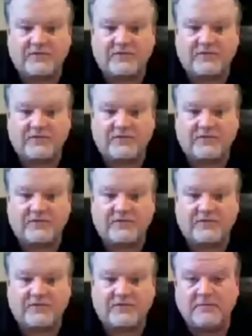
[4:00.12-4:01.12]

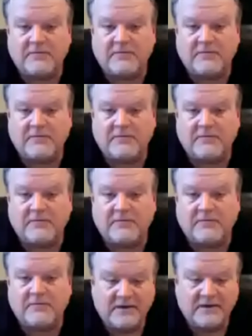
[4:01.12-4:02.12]
Interacting, meaning that
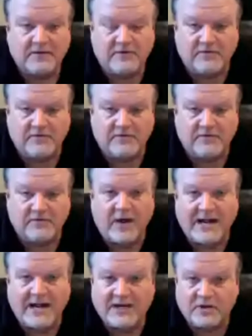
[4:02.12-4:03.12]
they
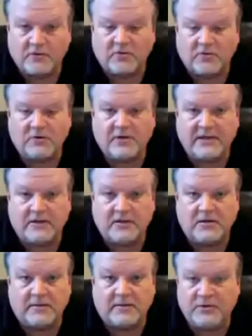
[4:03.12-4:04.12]
regularly
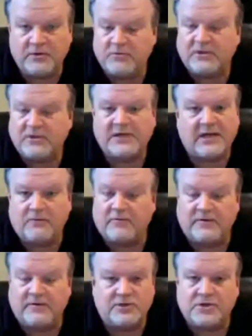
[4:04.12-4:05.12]
communicate
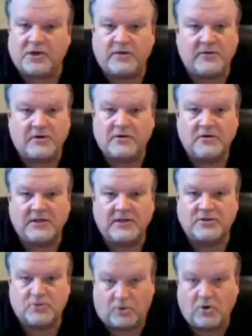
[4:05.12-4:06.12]
with each other
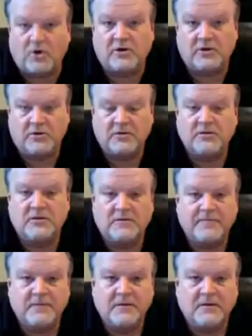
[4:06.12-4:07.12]
and talk
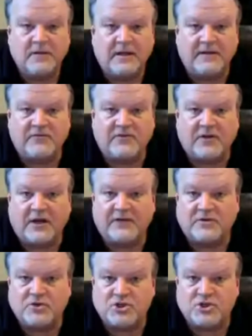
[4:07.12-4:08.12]
and discuss
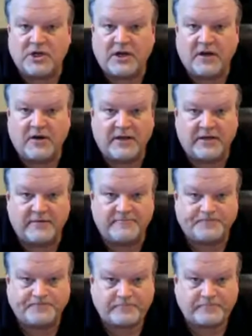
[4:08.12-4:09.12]
and share
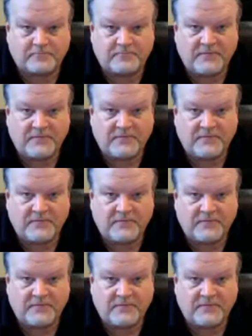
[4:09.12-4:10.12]
and
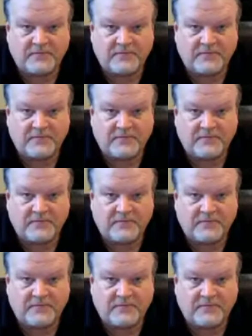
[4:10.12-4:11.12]
rethink what they're
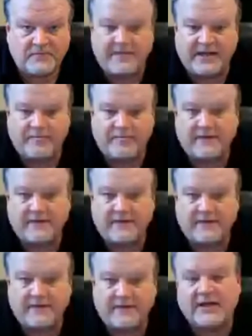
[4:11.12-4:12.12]
doing to try to be
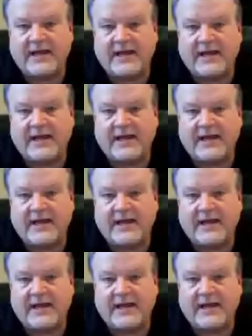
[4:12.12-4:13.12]
connected
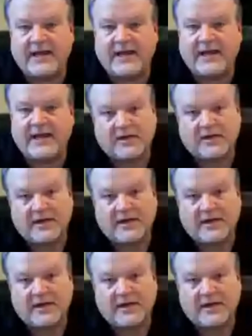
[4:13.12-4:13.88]
and interconnected,